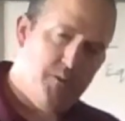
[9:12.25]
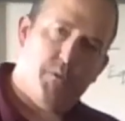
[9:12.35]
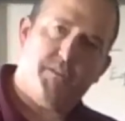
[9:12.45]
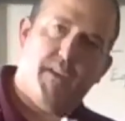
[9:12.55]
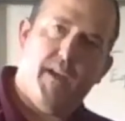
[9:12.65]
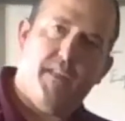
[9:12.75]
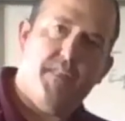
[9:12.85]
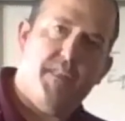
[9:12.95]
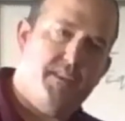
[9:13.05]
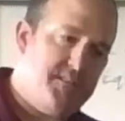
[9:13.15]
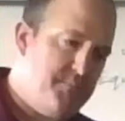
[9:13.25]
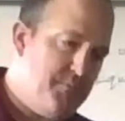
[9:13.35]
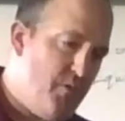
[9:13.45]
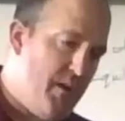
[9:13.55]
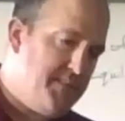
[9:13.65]
Once I add this
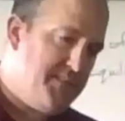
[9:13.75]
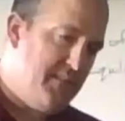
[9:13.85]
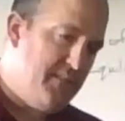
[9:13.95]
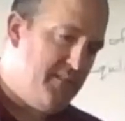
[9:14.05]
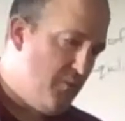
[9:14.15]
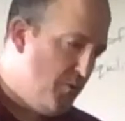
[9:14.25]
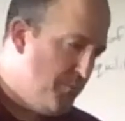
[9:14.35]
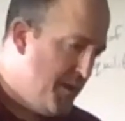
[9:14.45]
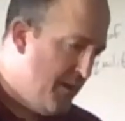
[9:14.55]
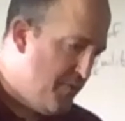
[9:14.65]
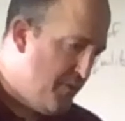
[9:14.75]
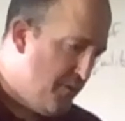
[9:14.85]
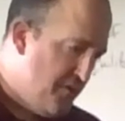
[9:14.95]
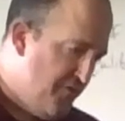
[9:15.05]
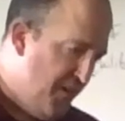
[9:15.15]
grad cylinder, we'll be at
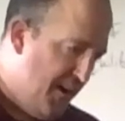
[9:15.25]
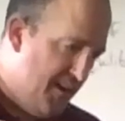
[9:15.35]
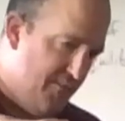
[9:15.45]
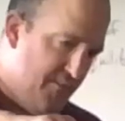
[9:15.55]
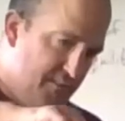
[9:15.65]
35.